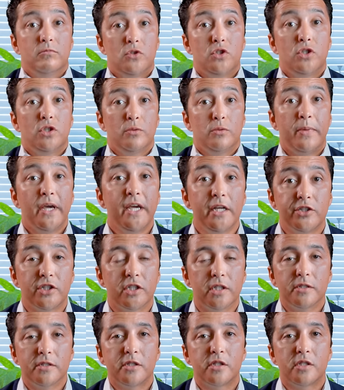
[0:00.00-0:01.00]
to
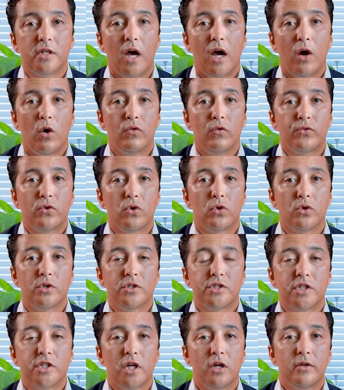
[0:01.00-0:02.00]
patients, uh, of
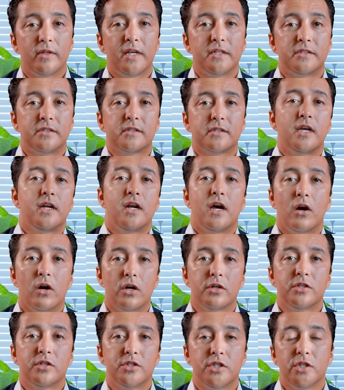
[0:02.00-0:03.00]
course, you know, that's kind of
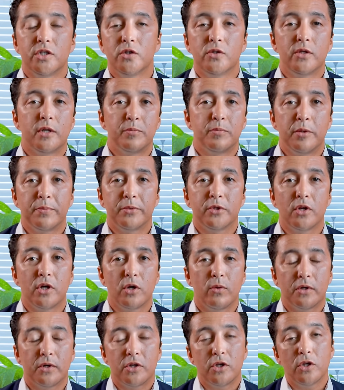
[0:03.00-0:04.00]
hard to do and people don't
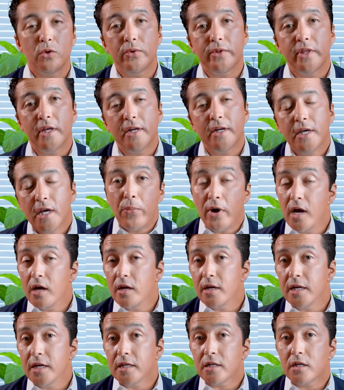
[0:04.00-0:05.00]
know what to do with it,
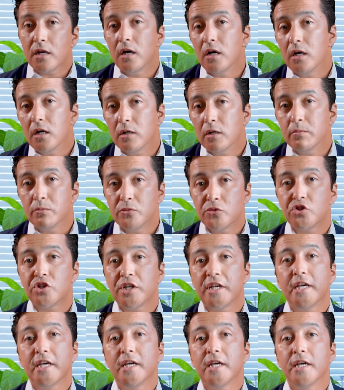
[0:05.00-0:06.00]
but it comes
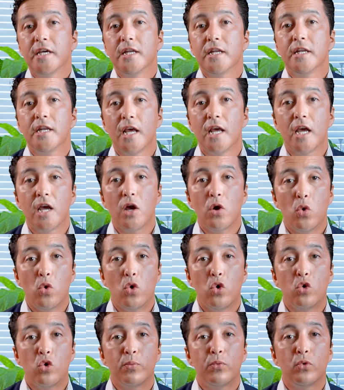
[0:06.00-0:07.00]
in a
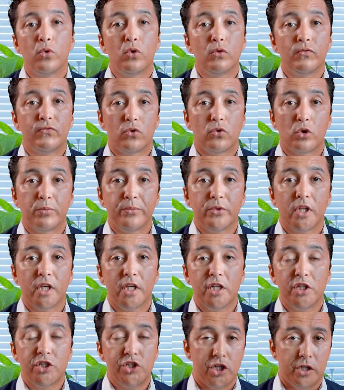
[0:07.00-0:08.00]
herbal
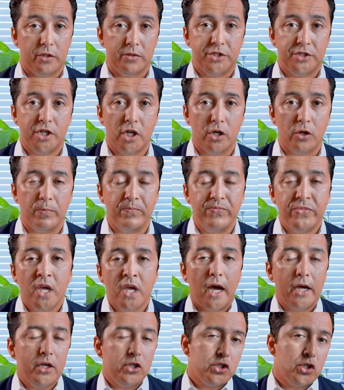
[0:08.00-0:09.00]
formulation. So
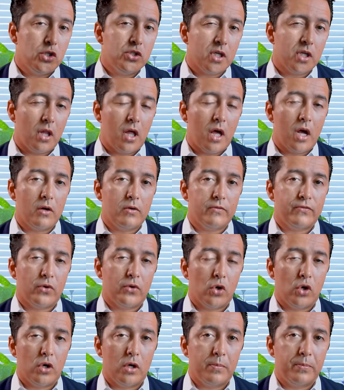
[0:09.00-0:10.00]
I used to use a lot of
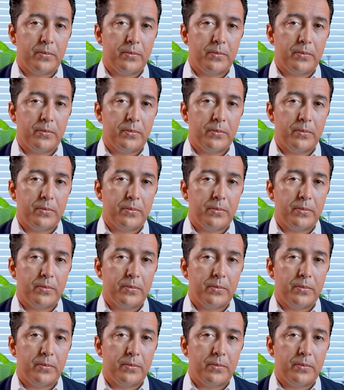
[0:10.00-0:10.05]
uh,